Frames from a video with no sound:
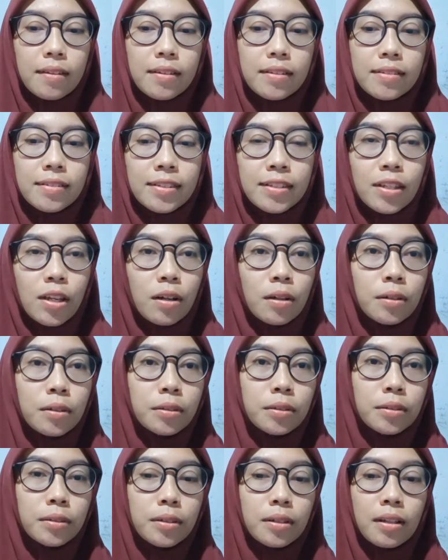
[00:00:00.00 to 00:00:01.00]

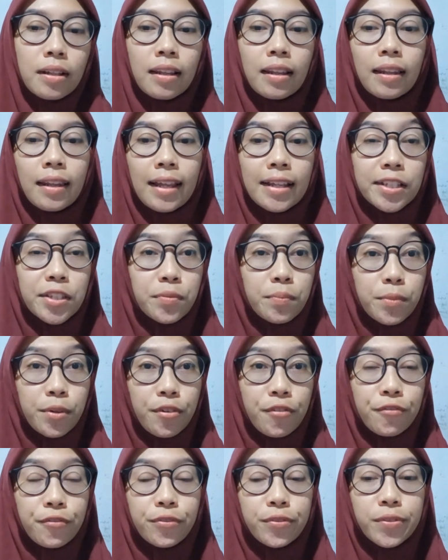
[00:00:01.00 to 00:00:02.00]
So, let's
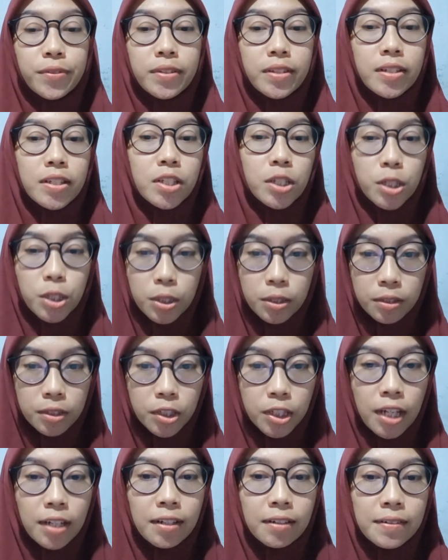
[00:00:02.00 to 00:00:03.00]
move to the
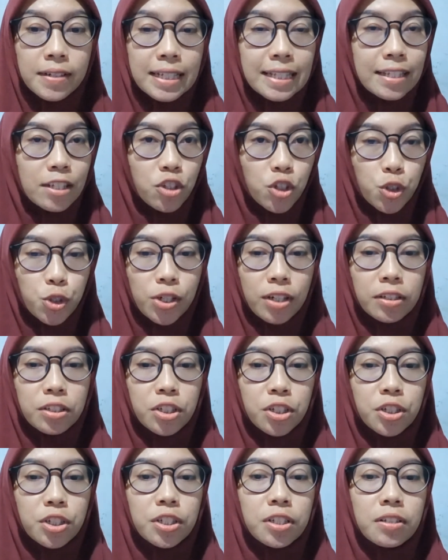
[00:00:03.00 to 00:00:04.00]
generic
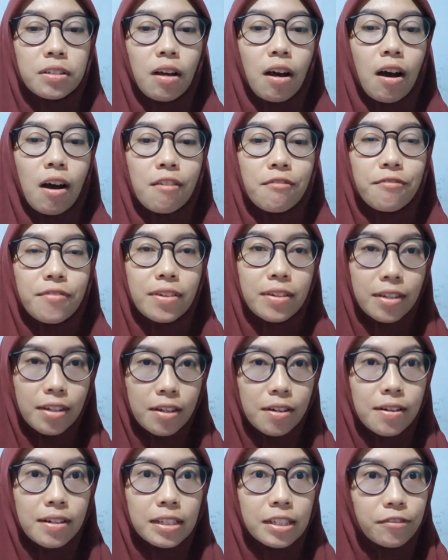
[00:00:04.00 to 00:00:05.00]
structures of
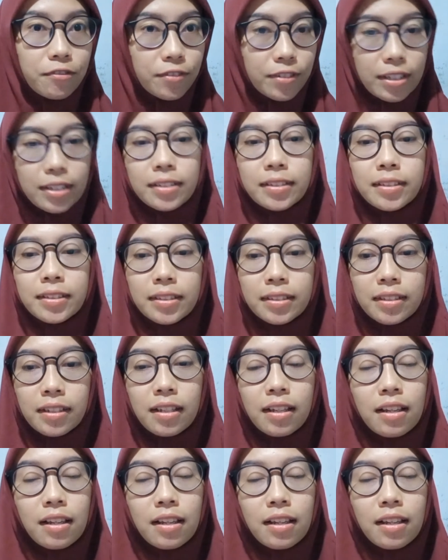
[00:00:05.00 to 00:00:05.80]
narrative text.